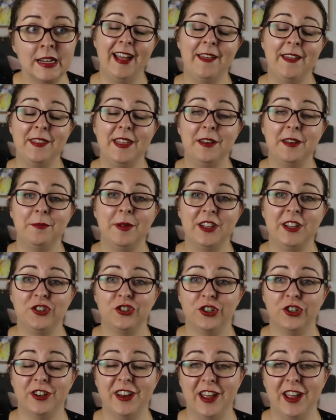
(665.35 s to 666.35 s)
And then
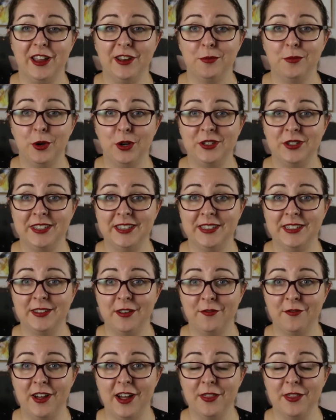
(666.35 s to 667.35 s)
Bastion and Mercy's
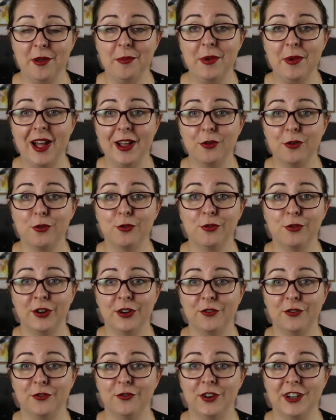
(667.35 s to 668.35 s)
father, Michael,
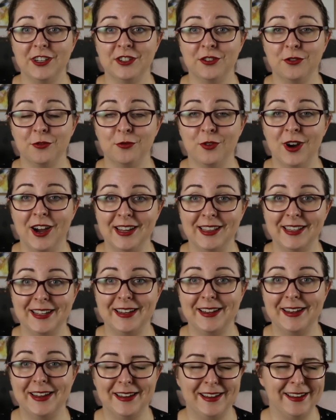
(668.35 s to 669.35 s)
confront
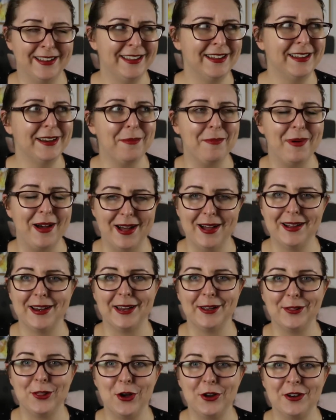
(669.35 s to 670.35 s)
Riley, I think in a
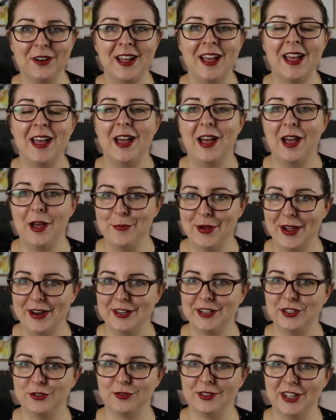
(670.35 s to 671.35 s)
parking lot, about
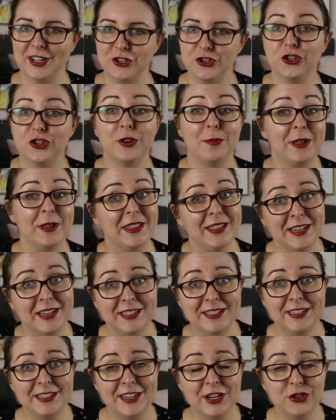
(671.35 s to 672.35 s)
his relationship and
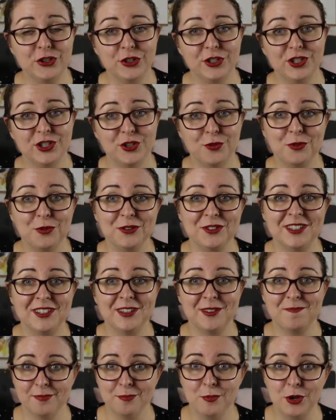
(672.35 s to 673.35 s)
his intentions towards
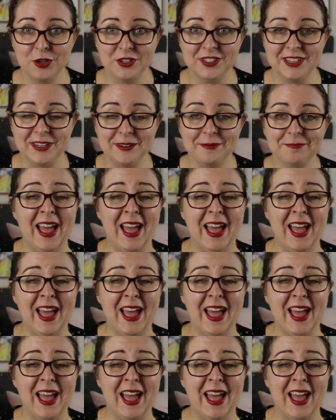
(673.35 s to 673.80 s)
Mercy.